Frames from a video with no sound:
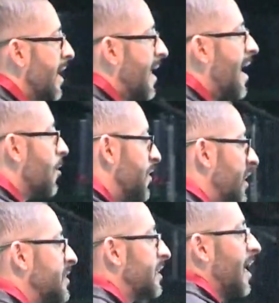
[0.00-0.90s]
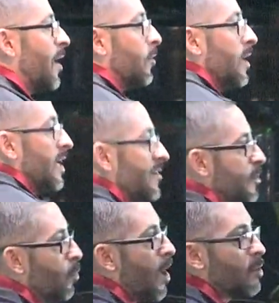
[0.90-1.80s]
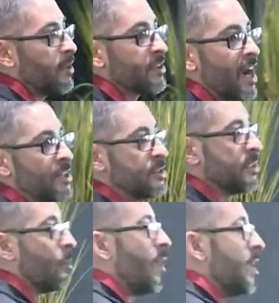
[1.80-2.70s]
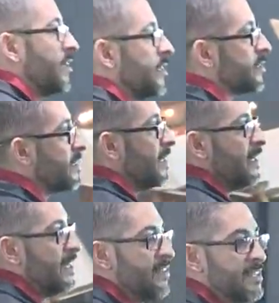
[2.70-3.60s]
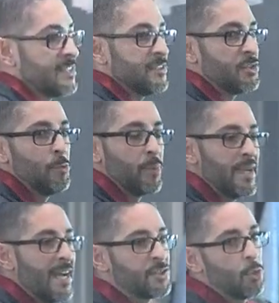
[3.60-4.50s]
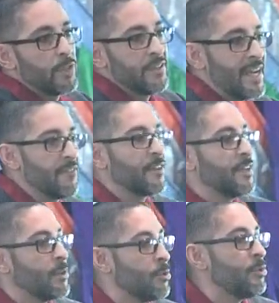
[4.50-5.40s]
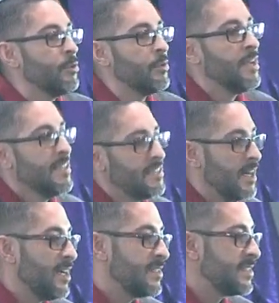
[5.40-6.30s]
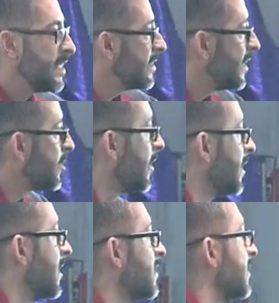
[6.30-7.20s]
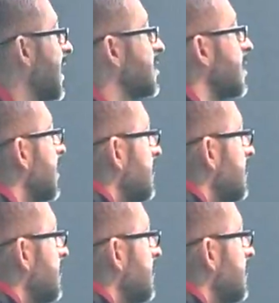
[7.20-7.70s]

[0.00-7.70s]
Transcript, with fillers: and how this and how if you walk with God, you're going to walk in this, in this supernatural where you're never going to go through uh, sickness. Or, listen, that's,